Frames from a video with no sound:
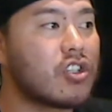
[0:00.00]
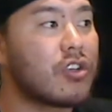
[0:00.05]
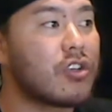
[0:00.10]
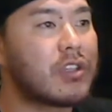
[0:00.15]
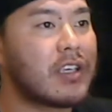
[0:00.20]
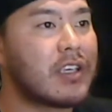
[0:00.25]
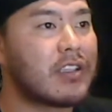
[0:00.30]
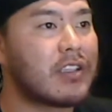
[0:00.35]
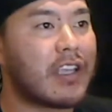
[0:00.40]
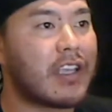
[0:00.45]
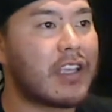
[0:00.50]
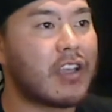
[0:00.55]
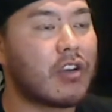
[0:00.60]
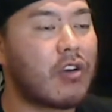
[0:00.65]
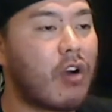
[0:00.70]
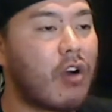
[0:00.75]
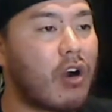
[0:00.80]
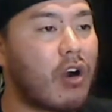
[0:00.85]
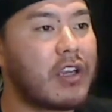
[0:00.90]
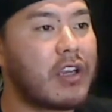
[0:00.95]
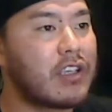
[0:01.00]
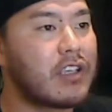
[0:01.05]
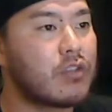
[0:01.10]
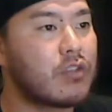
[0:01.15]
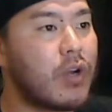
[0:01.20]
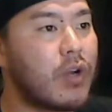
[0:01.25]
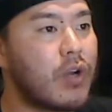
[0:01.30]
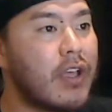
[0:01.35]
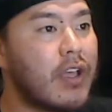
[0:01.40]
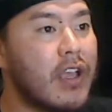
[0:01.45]
Other things like in gardening
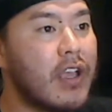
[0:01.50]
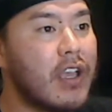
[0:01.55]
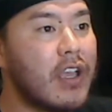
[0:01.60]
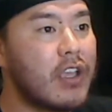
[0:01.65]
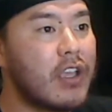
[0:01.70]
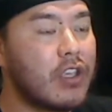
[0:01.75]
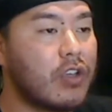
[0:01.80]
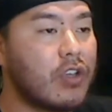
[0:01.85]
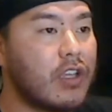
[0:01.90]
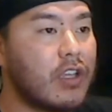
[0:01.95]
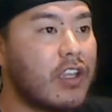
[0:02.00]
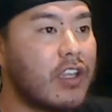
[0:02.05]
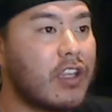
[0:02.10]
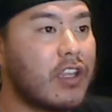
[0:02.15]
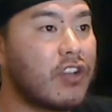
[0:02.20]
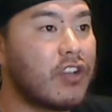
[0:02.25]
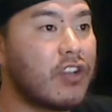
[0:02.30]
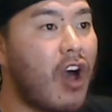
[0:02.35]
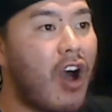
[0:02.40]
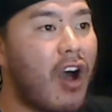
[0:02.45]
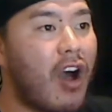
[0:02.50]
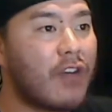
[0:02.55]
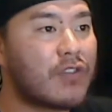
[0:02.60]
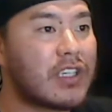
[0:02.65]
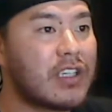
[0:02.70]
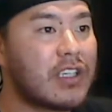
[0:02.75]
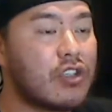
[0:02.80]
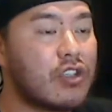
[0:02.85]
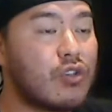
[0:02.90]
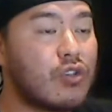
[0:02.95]
is what? In the off
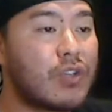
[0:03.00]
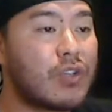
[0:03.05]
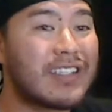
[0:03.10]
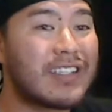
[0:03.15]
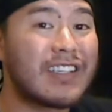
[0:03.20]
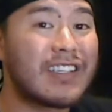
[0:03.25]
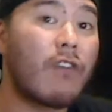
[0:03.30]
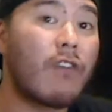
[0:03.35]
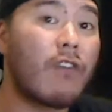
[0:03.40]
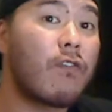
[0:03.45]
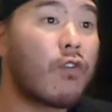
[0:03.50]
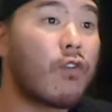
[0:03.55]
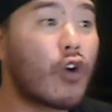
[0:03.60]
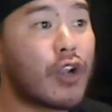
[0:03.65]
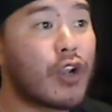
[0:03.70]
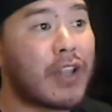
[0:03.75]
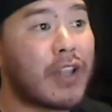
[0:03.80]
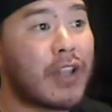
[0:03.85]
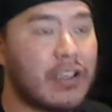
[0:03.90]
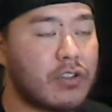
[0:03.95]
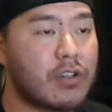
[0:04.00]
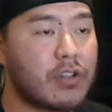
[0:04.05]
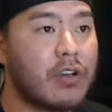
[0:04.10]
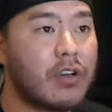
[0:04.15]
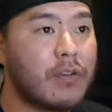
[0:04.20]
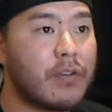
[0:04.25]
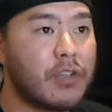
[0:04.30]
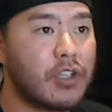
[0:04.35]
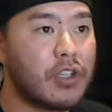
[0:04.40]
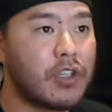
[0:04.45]
season, you can sell
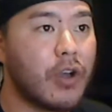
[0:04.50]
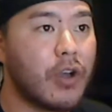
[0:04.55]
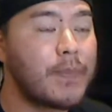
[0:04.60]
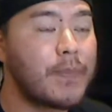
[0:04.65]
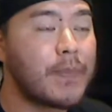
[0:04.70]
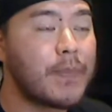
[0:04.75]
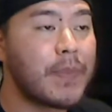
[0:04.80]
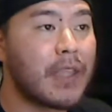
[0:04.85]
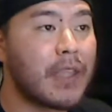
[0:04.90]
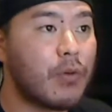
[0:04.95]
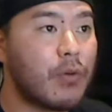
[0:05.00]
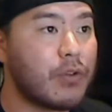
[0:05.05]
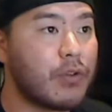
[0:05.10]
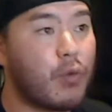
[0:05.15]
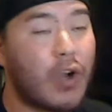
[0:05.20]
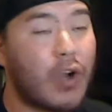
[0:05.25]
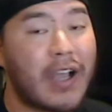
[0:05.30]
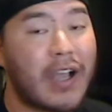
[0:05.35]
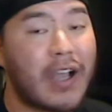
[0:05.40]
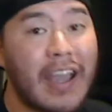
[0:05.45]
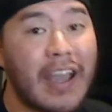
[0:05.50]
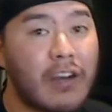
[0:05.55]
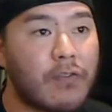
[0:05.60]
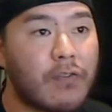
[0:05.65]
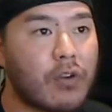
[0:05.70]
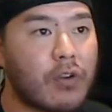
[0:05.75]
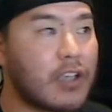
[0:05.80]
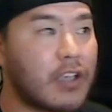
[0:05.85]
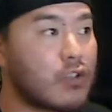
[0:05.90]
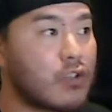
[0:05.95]
fertilizer. You know, what kind of
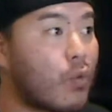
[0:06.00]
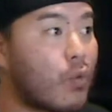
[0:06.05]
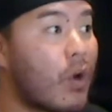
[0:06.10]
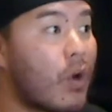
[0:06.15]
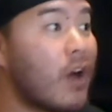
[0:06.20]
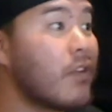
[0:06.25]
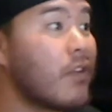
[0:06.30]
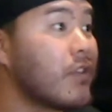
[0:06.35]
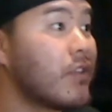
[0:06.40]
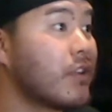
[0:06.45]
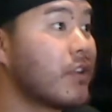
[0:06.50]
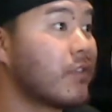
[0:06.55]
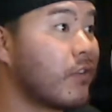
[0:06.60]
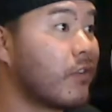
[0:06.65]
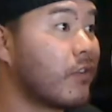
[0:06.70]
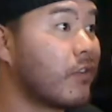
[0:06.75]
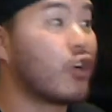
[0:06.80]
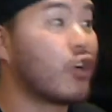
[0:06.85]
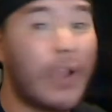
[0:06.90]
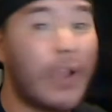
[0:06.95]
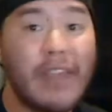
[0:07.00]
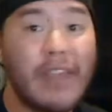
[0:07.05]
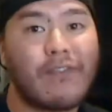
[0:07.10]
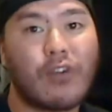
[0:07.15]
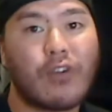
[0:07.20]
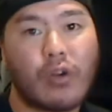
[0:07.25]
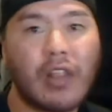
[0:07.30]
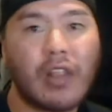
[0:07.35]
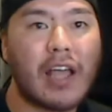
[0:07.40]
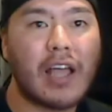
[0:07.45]
fertilizer? Well, the great
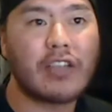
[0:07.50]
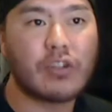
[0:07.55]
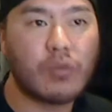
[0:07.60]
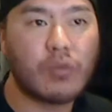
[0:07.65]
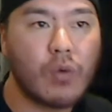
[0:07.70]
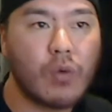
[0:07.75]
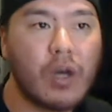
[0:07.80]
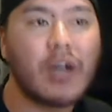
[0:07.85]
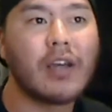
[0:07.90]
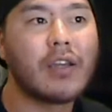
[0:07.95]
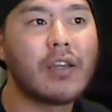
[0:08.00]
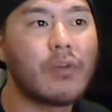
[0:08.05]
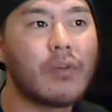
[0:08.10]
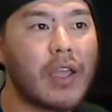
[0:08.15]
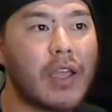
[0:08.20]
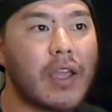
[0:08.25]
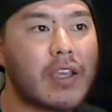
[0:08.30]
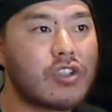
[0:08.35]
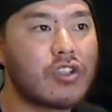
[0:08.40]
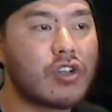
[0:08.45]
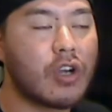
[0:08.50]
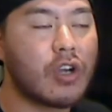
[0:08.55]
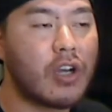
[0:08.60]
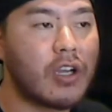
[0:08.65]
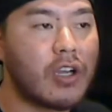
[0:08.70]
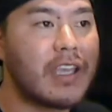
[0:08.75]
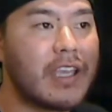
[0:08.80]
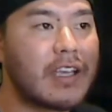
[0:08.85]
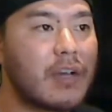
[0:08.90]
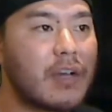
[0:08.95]
fertilizer one, right? Because your
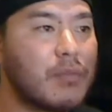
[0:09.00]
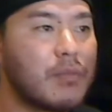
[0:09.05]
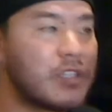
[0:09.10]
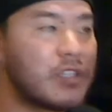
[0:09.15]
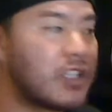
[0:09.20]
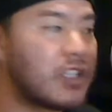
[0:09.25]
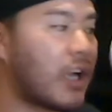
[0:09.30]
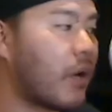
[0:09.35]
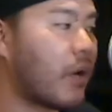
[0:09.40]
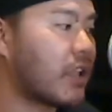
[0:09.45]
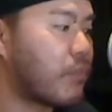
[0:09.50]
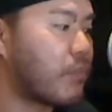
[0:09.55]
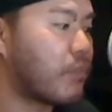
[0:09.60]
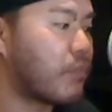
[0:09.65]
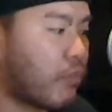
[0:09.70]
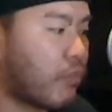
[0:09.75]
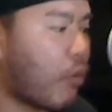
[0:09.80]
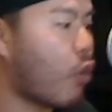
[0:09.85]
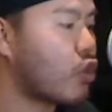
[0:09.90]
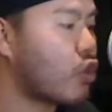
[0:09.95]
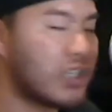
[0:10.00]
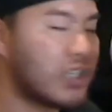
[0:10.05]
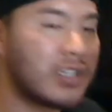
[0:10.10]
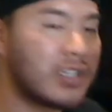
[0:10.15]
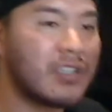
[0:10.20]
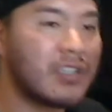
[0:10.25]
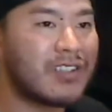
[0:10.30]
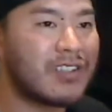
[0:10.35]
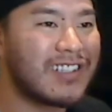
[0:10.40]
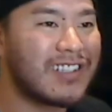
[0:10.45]
income is directly
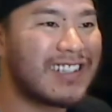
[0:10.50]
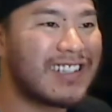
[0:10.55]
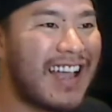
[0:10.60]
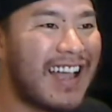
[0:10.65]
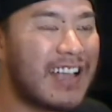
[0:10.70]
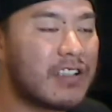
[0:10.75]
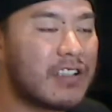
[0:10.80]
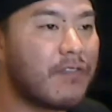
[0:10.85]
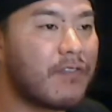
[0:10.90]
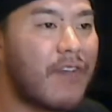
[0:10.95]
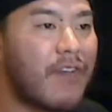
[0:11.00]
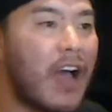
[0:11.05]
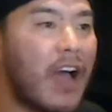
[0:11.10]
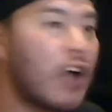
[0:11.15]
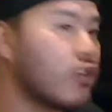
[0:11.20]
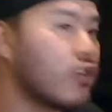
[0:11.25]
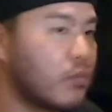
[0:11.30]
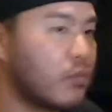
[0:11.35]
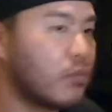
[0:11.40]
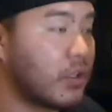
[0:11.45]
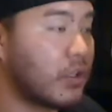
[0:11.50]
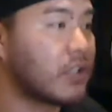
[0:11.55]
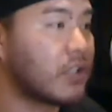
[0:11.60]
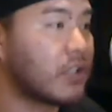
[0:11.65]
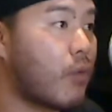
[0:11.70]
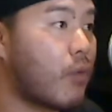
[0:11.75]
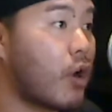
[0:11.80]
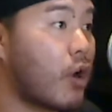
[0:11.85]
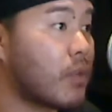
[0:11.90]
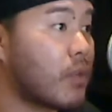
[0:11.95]
proportionate to the size, the value you bring to
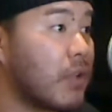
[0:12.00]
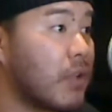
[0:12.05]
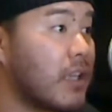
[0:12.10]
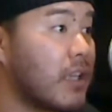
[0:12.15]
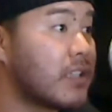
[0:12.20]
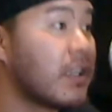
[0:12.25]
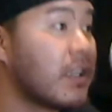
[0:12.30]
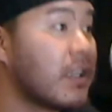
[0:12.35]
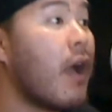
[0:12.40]
the marketplace.